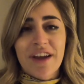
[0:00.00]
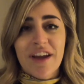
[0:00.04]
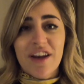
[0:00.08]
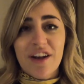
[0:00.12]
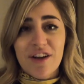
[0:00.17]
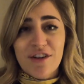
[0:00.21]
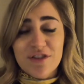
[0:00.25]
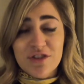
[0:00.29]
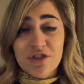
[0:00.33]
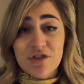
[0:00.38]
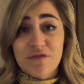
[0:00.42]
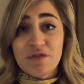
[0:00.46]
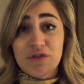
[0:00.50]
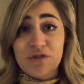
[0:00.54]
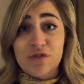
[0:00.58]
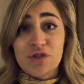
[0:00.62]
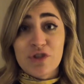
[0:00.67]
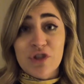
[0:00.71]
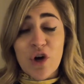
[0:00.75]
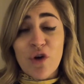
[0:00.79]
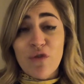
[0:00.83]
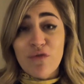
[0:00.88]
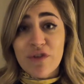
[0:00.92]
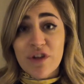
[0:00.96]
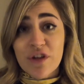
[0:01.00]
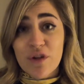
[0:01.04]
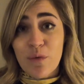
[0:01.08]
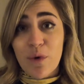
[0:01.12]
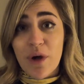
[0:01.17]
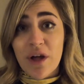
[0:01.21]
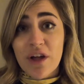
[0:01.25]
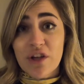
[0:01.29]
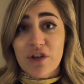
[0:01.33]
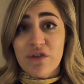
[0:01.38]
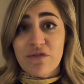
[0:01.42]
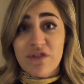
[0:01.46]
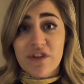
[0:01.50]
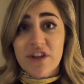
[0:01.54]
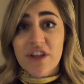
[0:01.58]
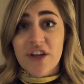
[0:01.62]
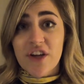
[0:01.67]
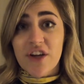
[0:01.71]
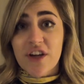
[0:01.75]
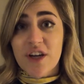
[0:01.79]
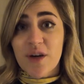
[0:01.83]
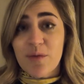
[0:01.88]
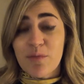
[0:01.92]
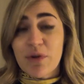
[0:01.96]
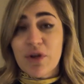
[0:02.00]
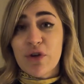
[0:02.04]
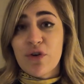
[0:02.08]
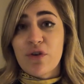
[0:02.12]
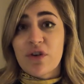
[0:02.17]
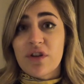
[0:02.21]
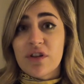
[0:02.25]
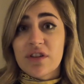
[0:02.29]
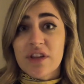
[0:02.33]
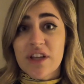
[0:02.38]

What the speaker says: And also if you don't feel well and you feel like you're gonna puke,